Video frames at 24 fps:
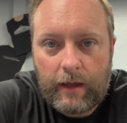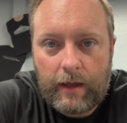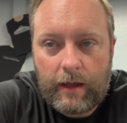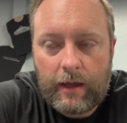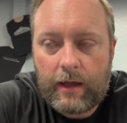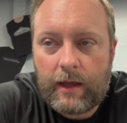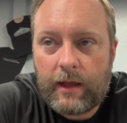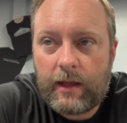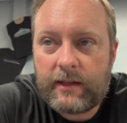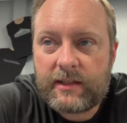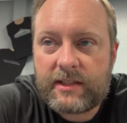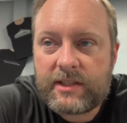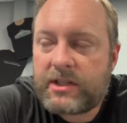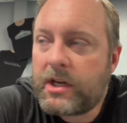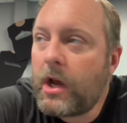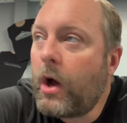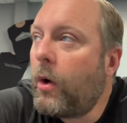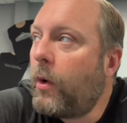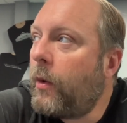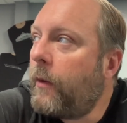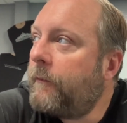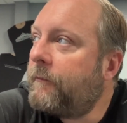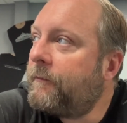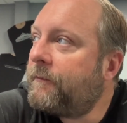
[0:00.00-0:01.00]
Uh,
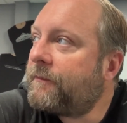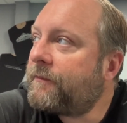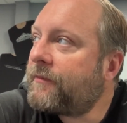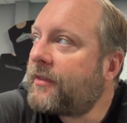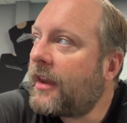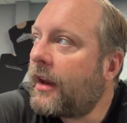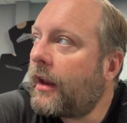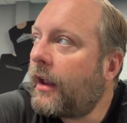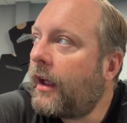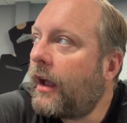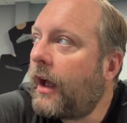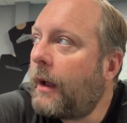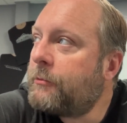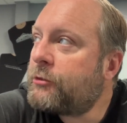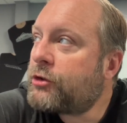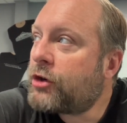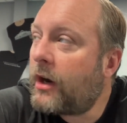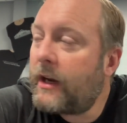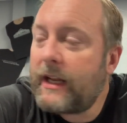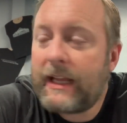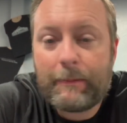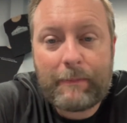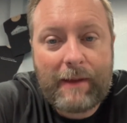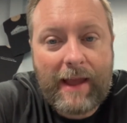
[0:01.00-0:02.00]
so I'm
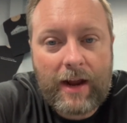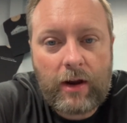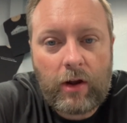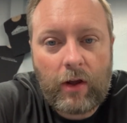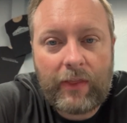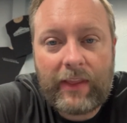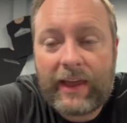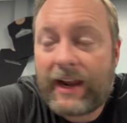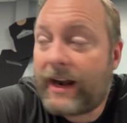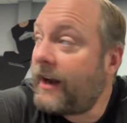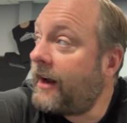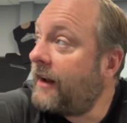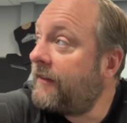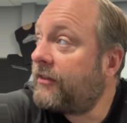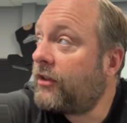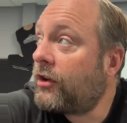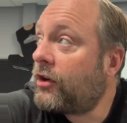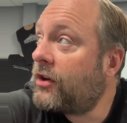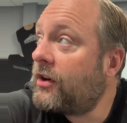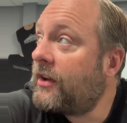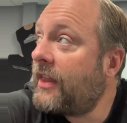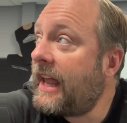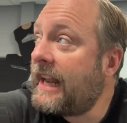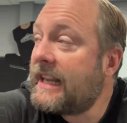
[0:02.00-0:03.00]
trying to get back on that, and I've
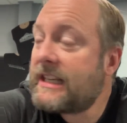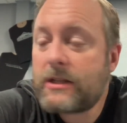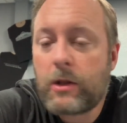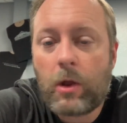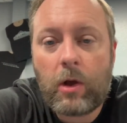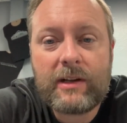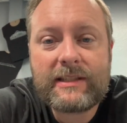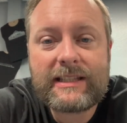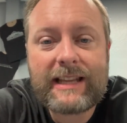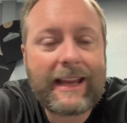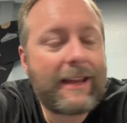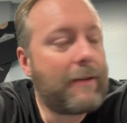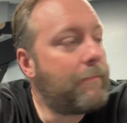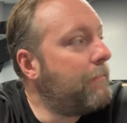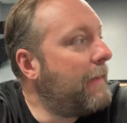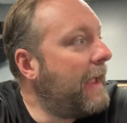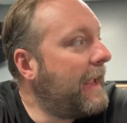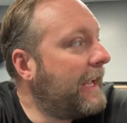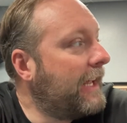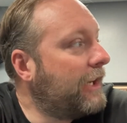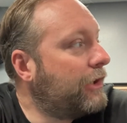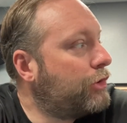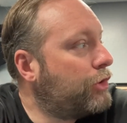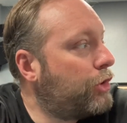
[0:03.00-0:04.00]
learned that as long as I can
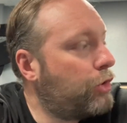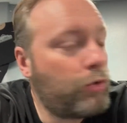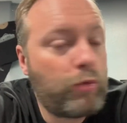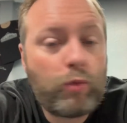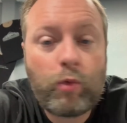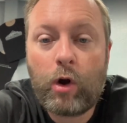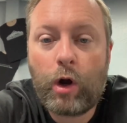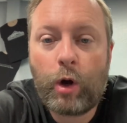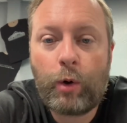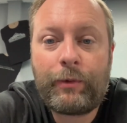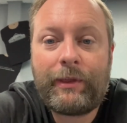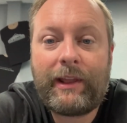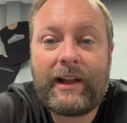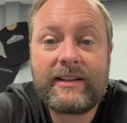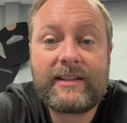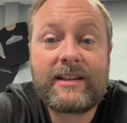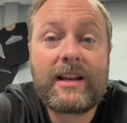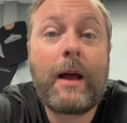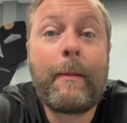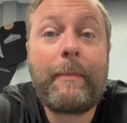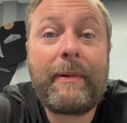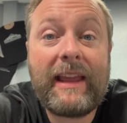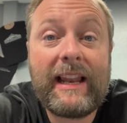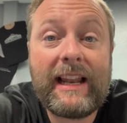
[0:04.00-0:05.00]
make it to work without
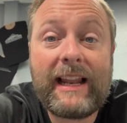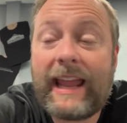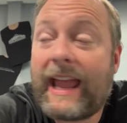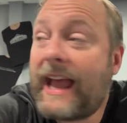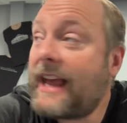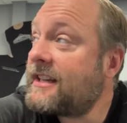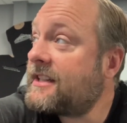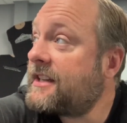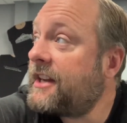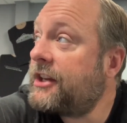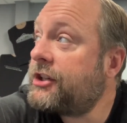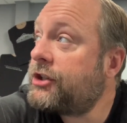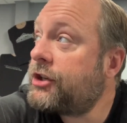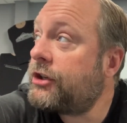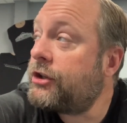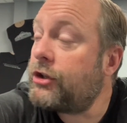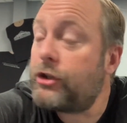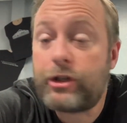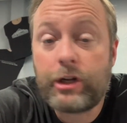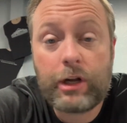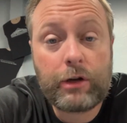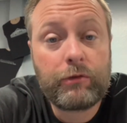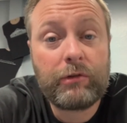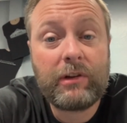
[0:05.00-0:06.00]
stopping at a gas
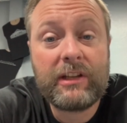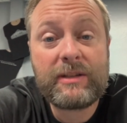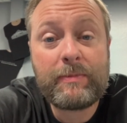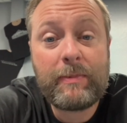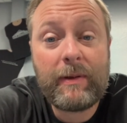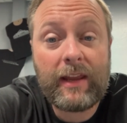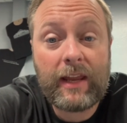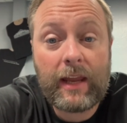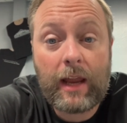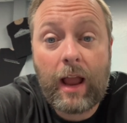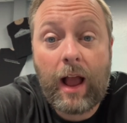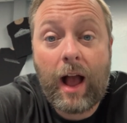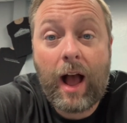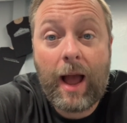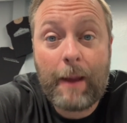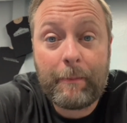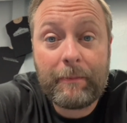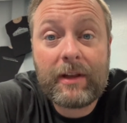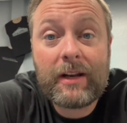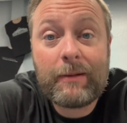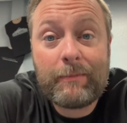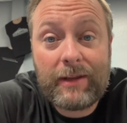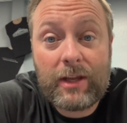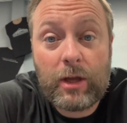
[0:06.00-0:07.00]
station, generally speaking,
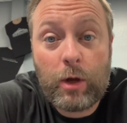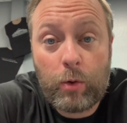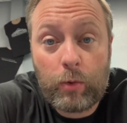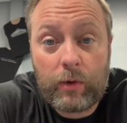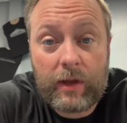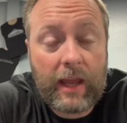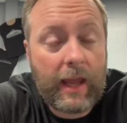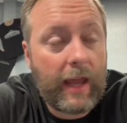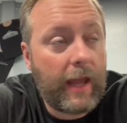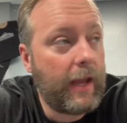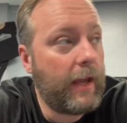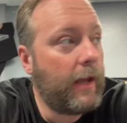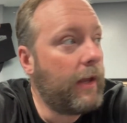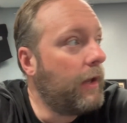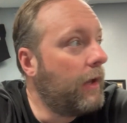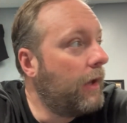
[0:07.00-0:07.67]
I'm going to be okay.